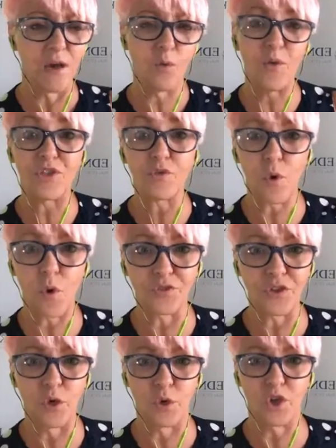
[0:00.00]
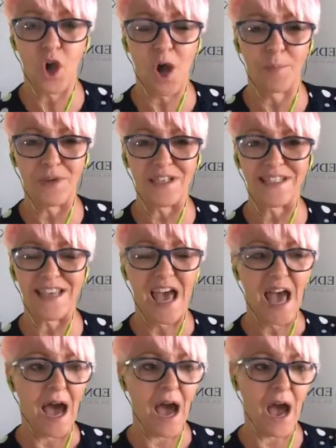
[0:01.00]
we throw out the old copies.
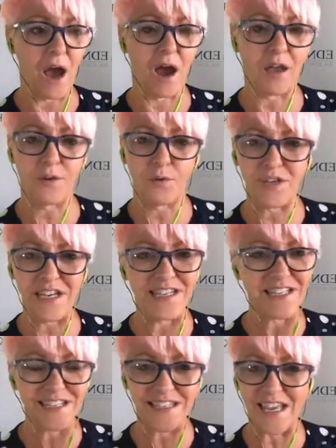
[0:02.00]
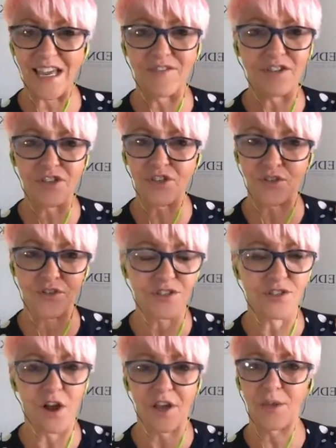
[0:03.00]
I don't need to save insurance
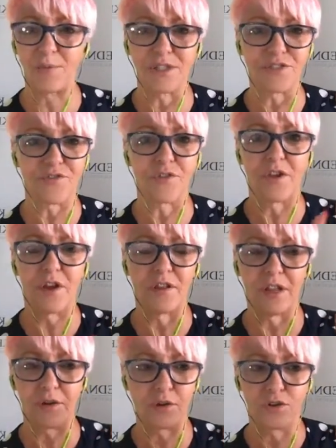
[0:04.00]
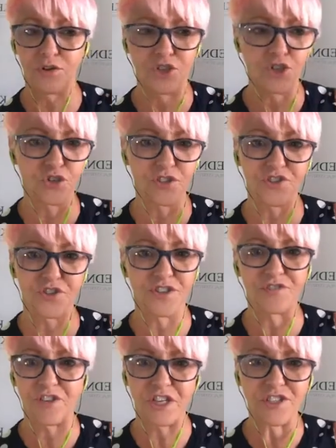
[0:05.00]
documents or insurance
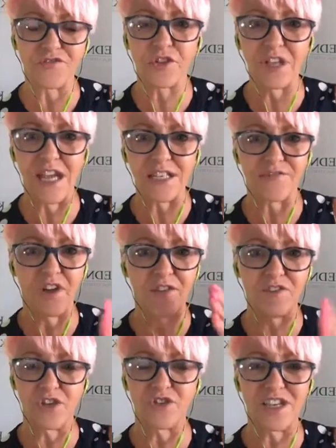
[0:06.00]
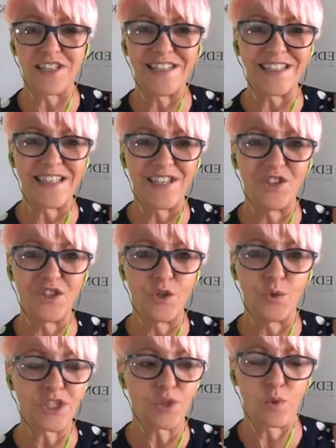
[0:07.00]
certificates for the last 5 years. I just need the
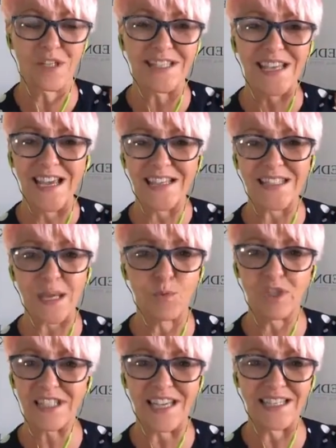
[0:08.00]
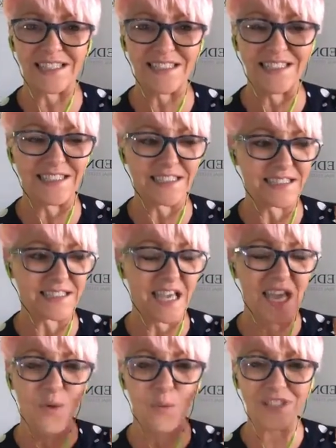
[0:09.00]
newest ones. Same with tenant leases.
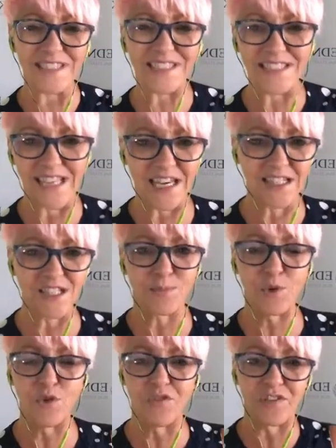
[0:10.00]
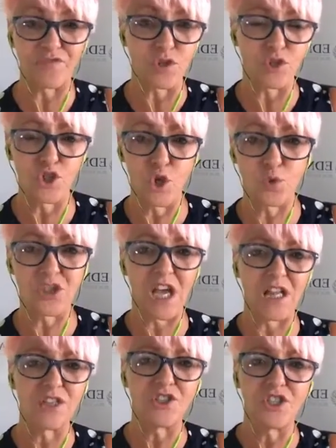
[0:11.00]
Once the tenant's moved, if there's no
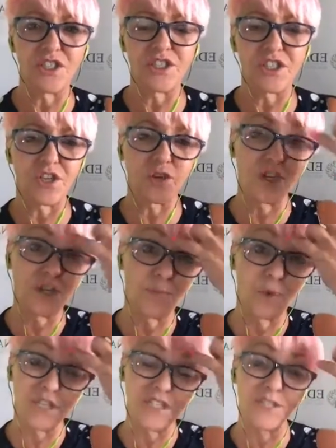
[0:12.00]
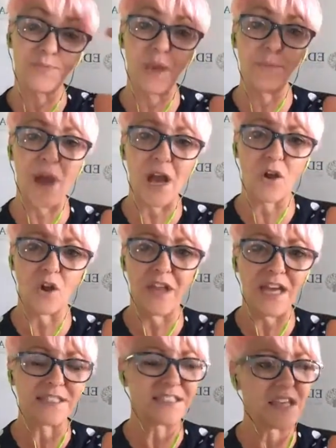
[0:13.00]
challenges, security deposits paid back, all
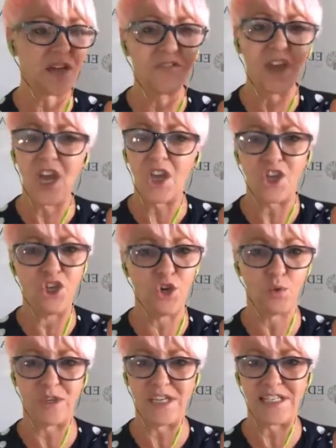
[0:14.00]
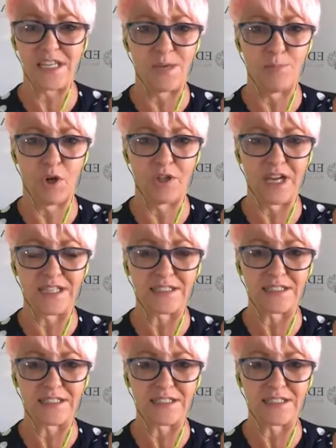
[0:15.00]
that stuff, you don't need to keep all that